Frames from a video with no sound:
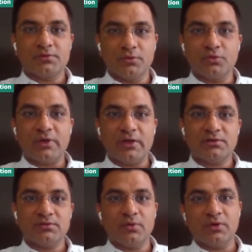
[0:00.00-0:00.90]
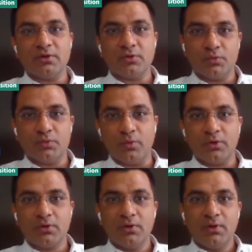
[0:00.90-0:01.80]
So you tell us what is that you would
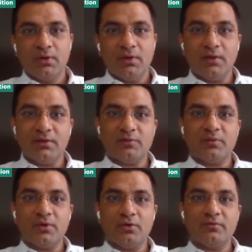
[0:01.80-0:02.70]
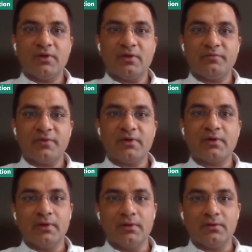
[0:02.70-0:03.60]
want, and that way you're very upfront
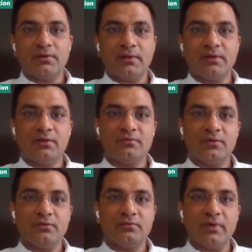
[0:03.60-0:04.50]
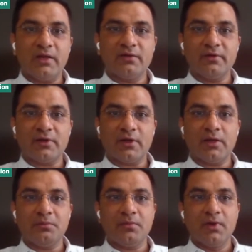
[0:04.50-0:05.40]
clear rather than whiling away
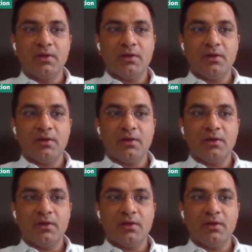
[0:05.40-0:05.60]
time